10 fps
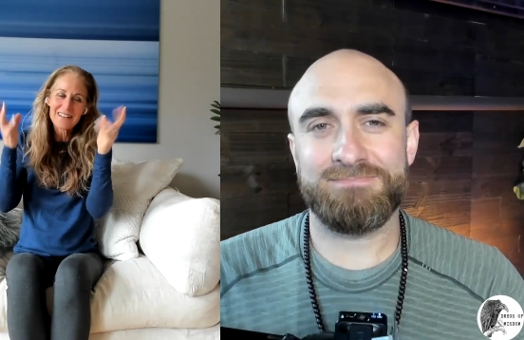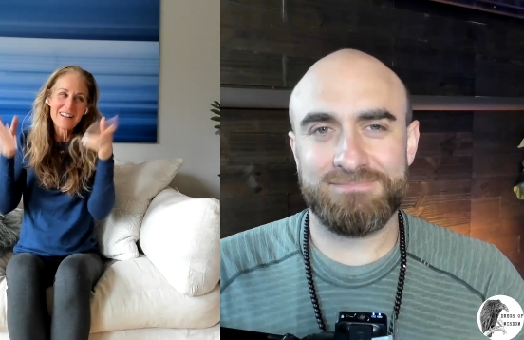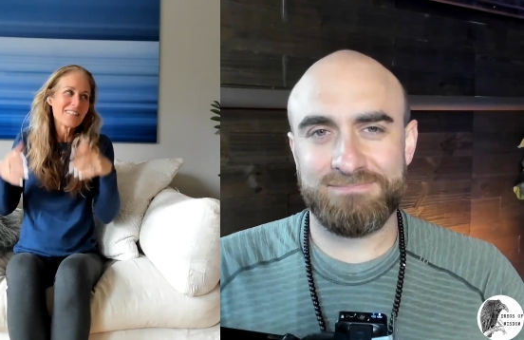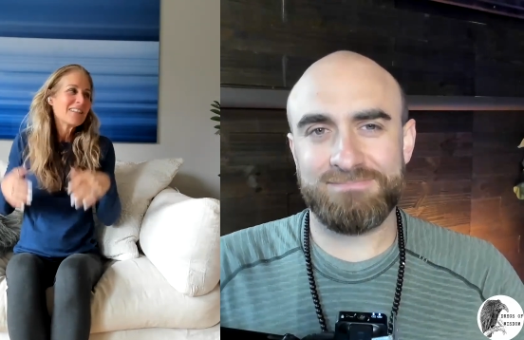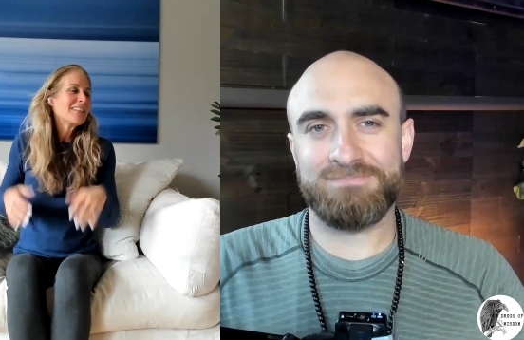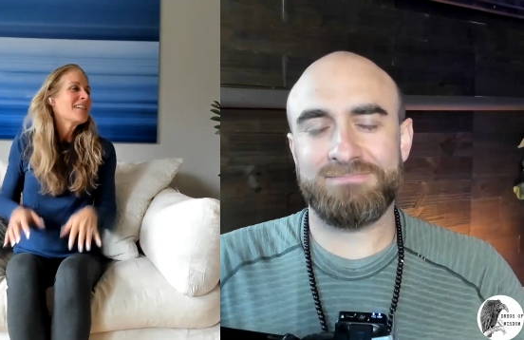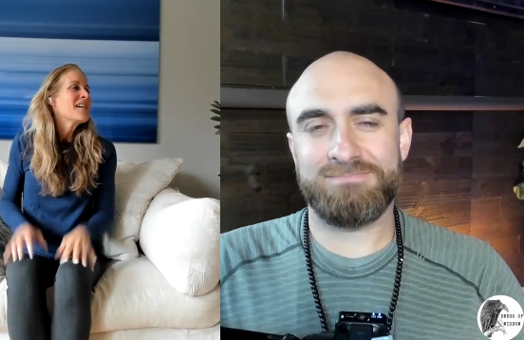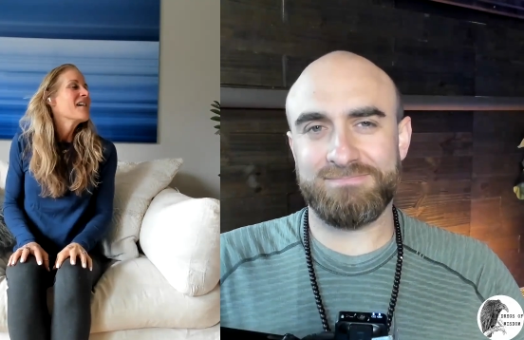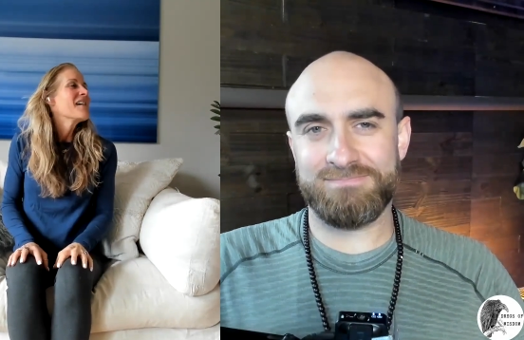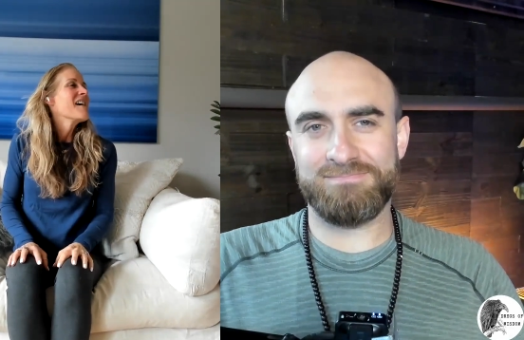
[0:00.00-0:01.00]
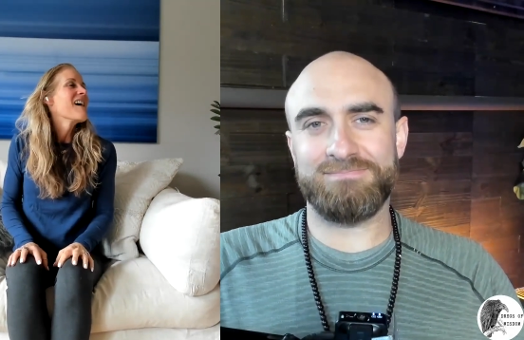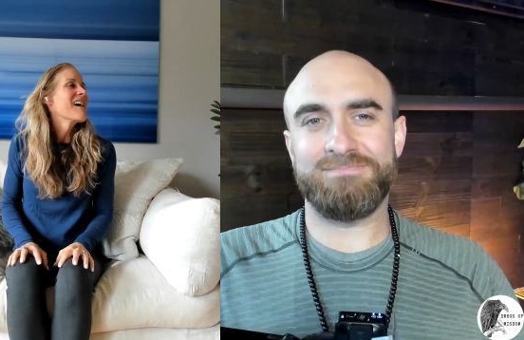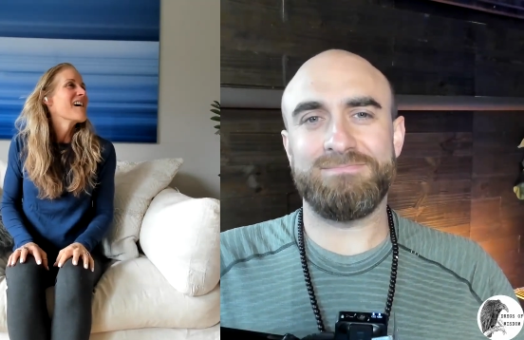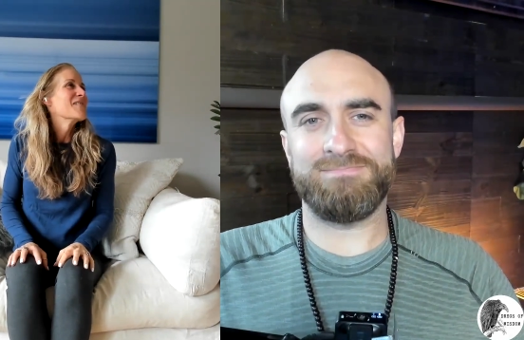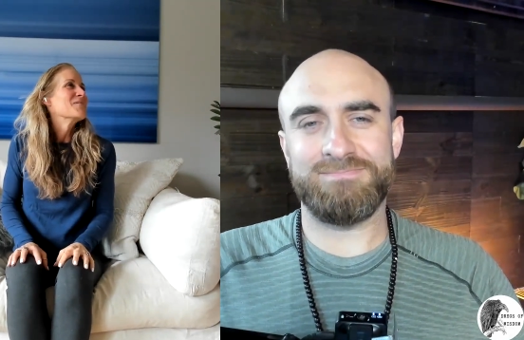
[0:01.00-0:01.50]
Speaker 1: you know.
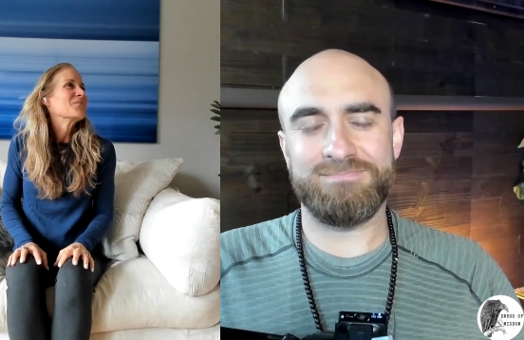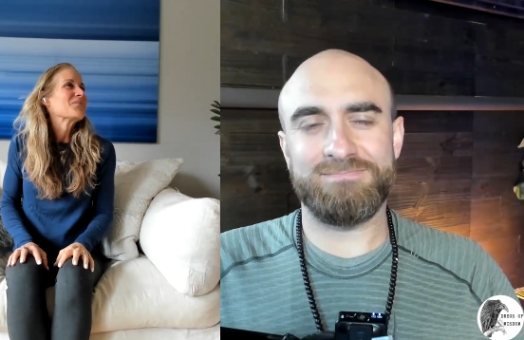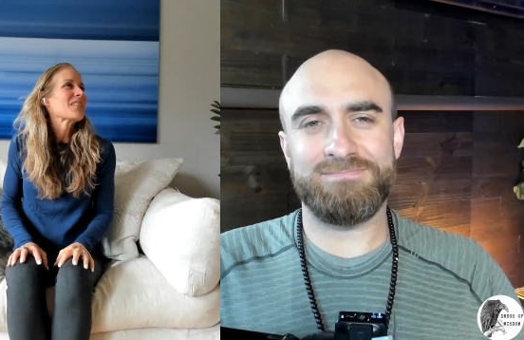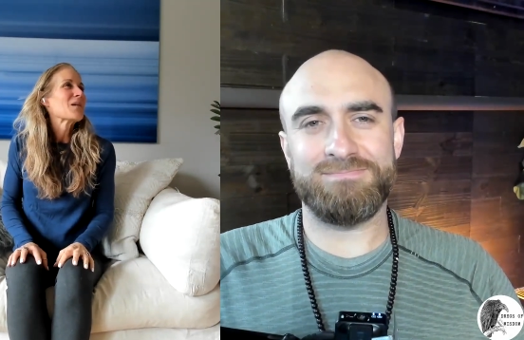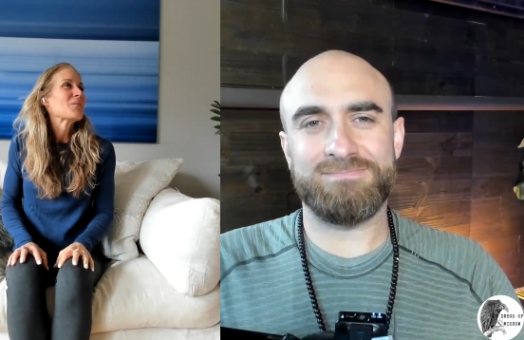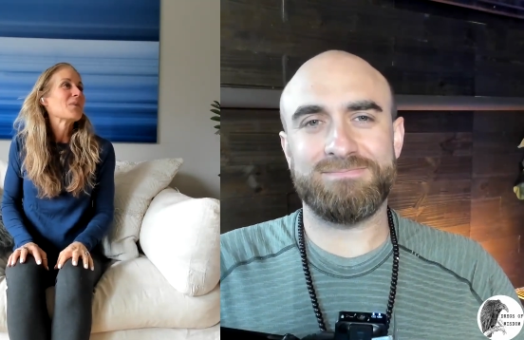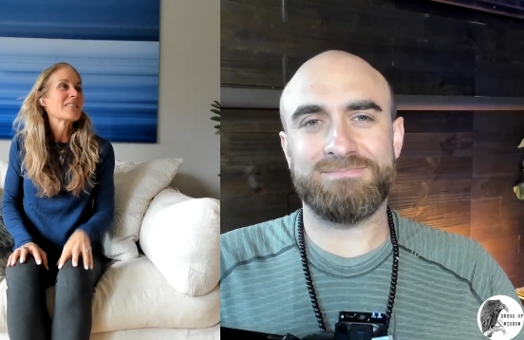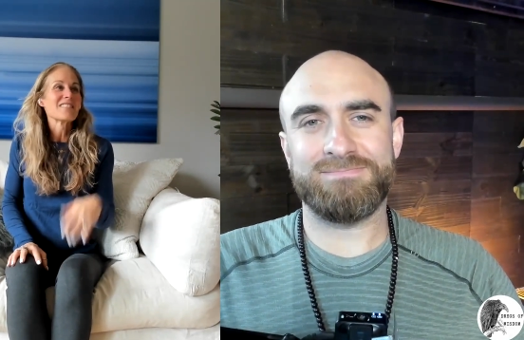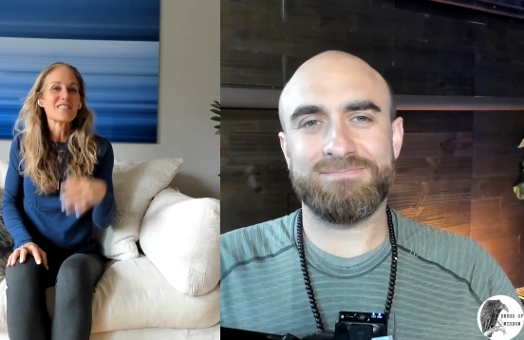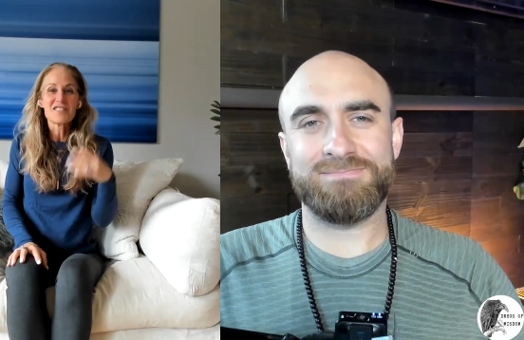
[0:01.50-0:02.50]
But the